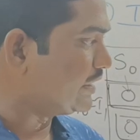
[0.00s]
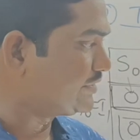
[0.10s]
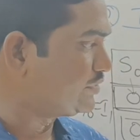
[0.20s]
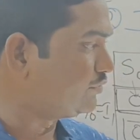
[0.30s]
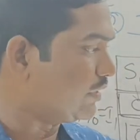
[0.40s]

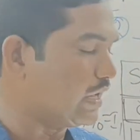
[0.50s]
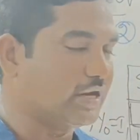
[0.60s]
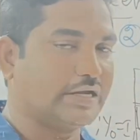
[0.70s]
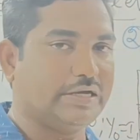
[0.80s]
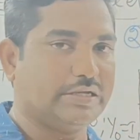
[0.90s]
gates to one
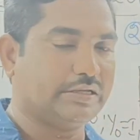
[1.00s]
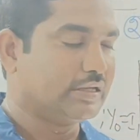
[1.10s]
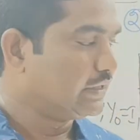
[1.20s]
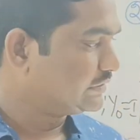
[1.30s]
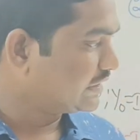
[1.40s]
OR gate.
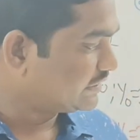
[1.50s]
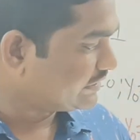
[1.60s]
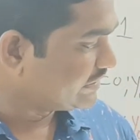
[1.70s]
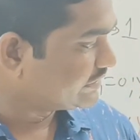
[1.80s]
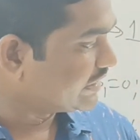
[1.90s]
So
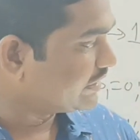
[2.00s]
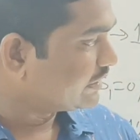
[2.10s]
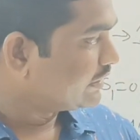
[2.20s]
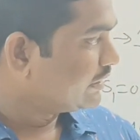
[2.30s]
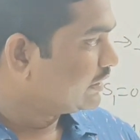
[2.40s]
this is
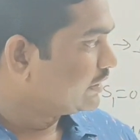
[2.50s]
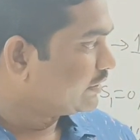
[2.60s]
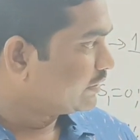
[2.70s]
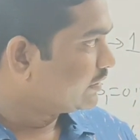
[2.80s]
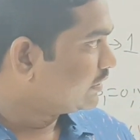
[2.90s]
the
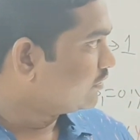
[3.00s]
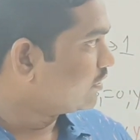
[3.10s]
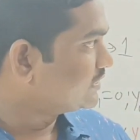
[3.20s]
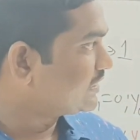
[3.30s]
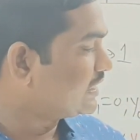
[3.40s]

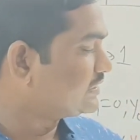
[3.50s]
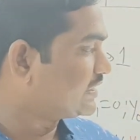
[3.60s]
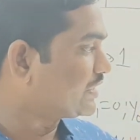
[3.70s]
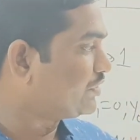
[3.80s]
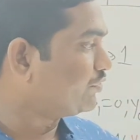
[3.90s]
logical
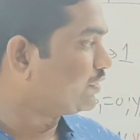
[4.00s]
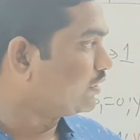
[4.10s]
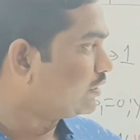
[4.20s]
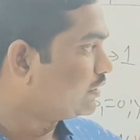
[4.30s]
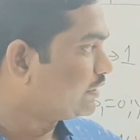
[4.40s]

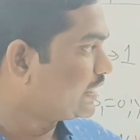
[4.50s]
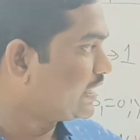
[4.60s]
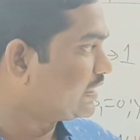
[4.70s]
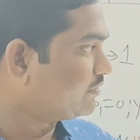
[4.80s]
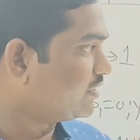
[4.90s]
circuit
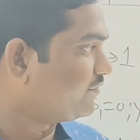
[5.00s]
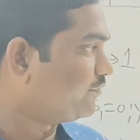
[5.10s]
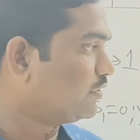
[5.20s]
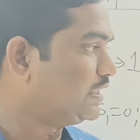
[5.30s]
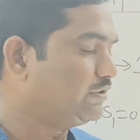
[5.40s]
diagram of
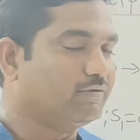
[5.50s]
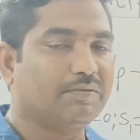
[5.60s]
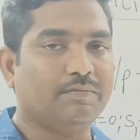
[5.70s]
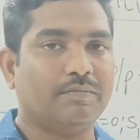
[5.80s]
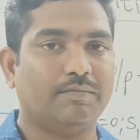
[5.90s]
4 into
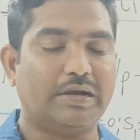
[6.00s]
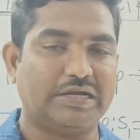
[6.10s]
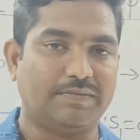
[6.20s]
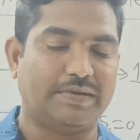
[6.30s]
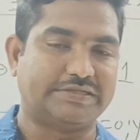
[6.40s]
1
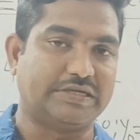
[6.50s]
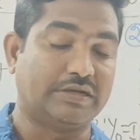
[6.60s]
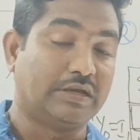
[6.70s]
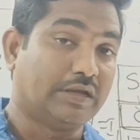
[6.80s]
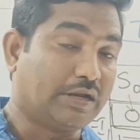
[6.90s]

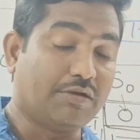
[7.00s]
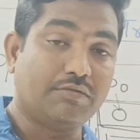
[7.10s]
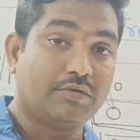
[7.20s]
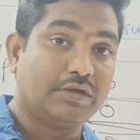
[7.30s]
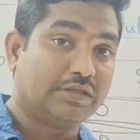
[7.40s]
multiplexer.
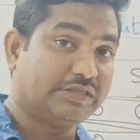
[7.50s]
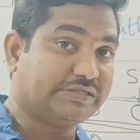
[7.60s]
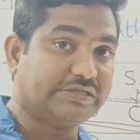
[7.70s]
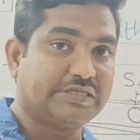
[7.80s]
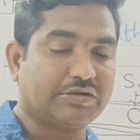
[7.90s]
Now
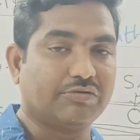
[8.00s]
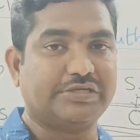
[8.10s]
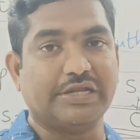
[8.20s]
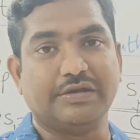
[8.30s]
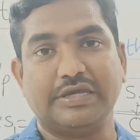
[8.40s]
this is the
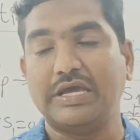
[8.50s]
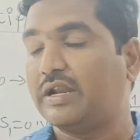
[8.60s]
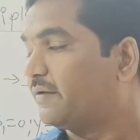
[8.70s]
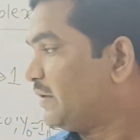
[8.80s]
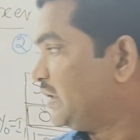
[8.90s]
question.
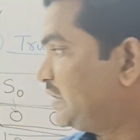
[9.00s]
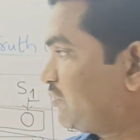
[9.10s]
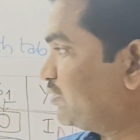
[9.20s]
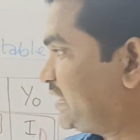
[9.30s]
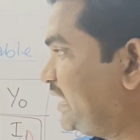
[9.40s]
Here the
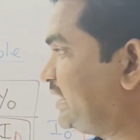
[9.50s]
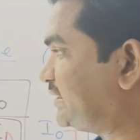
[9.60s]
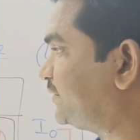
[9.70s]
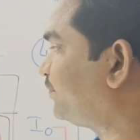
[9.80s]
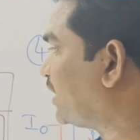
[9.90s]
question
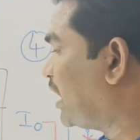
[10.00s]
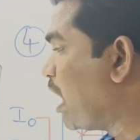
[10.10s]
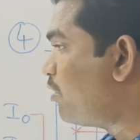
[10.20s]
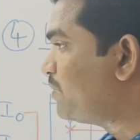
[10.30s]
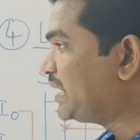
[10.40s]
is,
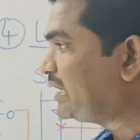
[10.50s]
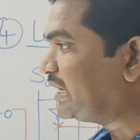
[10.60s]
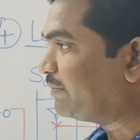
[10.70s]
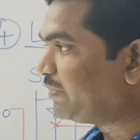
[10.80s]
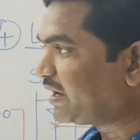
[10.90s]
how many
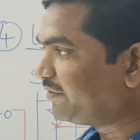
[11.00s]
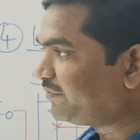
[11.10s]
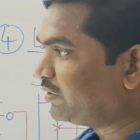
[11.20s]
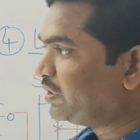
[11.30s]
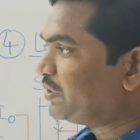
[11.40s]
number
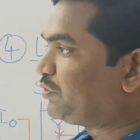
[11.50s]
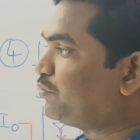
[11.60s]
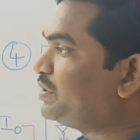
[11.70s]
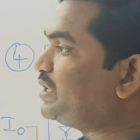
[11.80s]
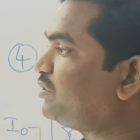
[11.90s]
of
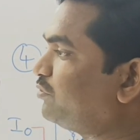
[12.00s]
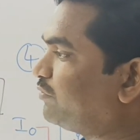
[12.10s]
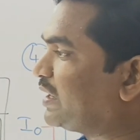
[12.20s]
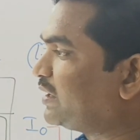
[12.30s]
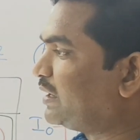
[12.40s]
2 into
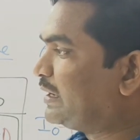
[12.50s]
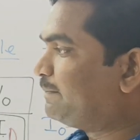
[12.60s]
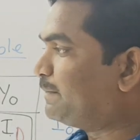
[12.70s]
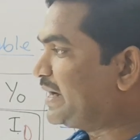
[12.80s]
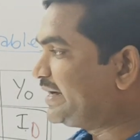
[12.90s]
1
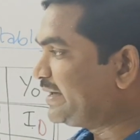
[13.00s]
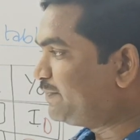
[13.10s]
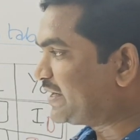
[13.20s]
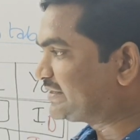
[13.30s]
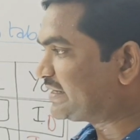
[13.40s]

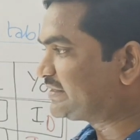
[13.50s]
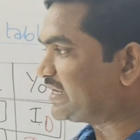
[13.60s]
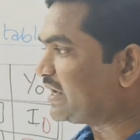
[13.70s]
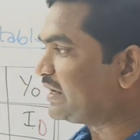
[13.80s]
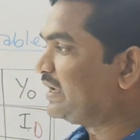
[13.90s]
multiplexers
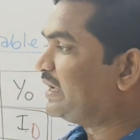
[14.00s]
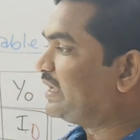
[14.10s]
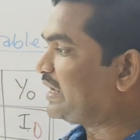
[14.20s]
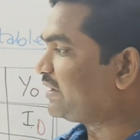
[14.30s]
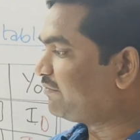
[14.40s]
are
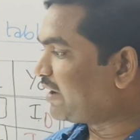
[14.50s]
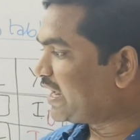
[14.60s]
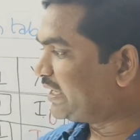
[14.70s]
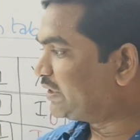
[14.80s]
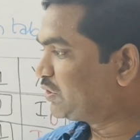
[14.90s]

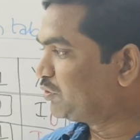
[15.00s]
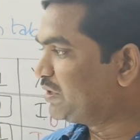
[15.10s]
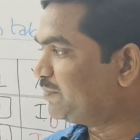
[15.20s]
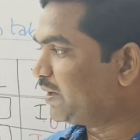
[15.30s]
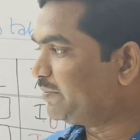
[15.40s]
required
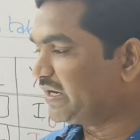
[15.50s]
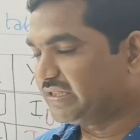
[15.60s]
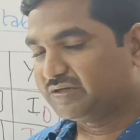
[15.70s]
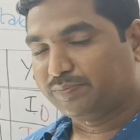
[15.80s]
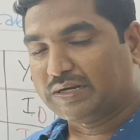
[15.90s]
to
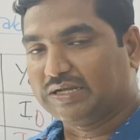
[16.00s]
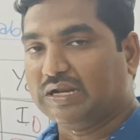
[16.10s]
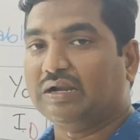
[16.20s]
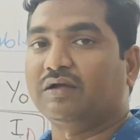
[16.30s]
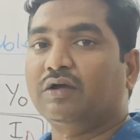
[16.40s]
implement this
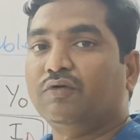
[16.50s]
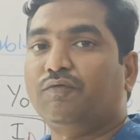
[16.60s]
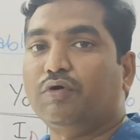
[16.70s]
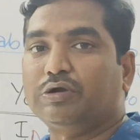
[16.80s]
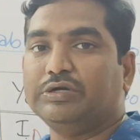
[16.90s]
particular
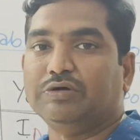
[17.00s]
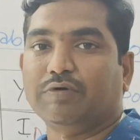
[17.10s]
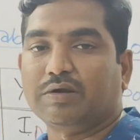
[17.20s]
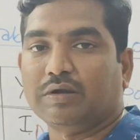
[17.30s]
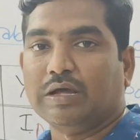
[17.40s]
4 into
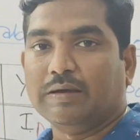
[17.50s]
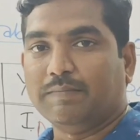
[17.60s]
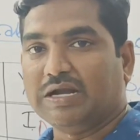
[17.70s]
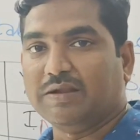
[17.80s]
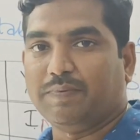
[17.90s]
1
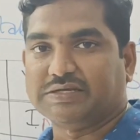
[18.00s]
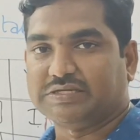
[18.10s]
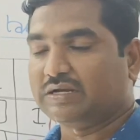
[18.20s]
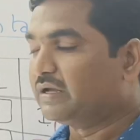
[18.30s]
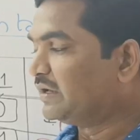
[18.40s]

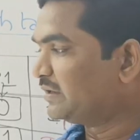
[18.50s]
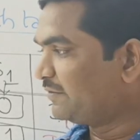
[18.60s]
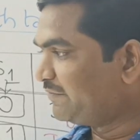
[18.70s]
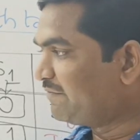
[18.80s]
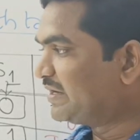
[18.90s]
multiplexer?
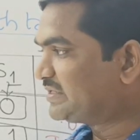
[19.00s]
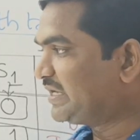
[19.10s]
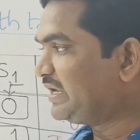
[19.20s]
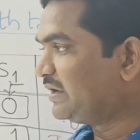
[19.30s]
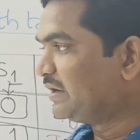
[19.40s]
We will
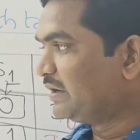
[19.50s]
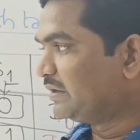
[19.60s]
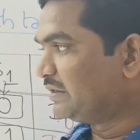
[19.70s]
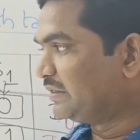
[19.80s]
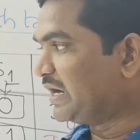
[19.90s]
see
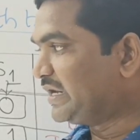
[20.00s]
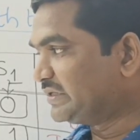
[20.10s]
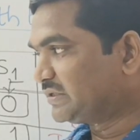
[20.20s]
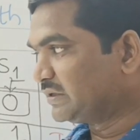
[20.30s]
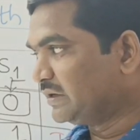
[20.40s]
that
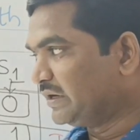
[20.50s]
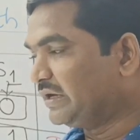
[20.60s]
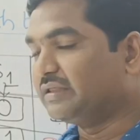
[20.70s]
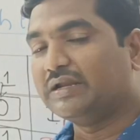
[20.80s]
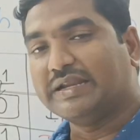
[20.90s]
is
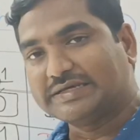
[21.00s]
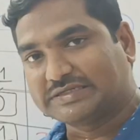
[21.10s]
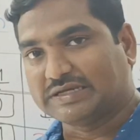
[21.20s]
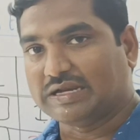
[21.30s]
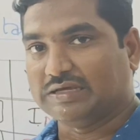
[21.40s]
in the
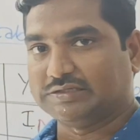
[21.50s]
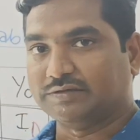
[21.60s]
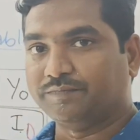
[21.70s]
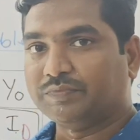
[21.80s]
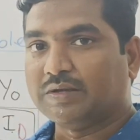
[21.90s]
next
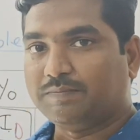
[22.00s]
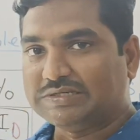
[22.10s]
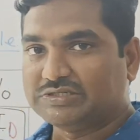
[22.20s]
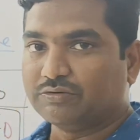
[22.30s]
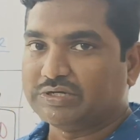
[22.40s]
class.
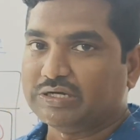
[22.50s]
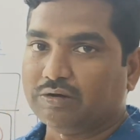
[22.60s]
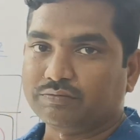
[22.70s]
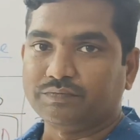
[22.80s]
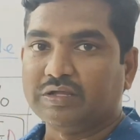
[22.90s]
Please note it
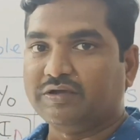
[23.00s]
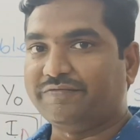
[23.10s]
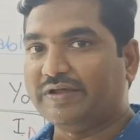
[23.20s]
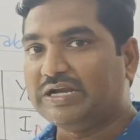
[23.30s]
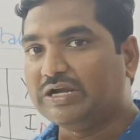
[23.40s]
down.
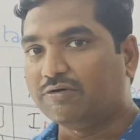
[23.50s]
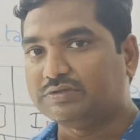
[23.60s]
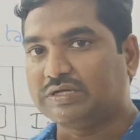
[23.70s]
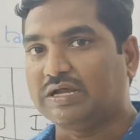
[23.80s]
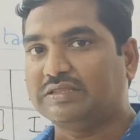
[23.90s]
If any
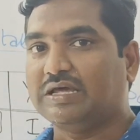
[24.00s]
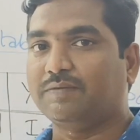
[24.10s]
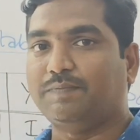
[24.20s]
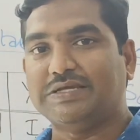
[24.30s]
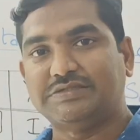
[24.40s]
doubts are
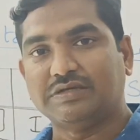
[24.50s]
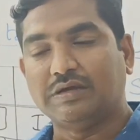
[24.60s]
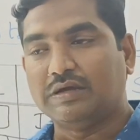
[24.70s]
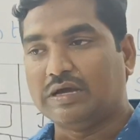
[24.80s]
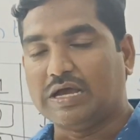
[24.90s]
there, please
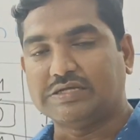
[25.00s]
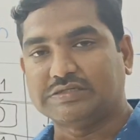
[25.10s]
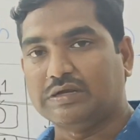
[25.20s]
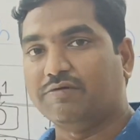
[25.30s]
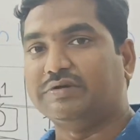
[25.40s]

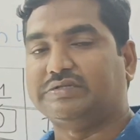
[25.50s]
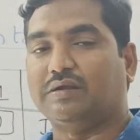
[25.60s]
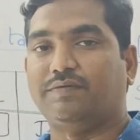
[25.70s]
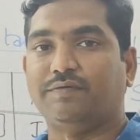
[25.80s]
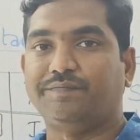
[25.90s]
ask now itself.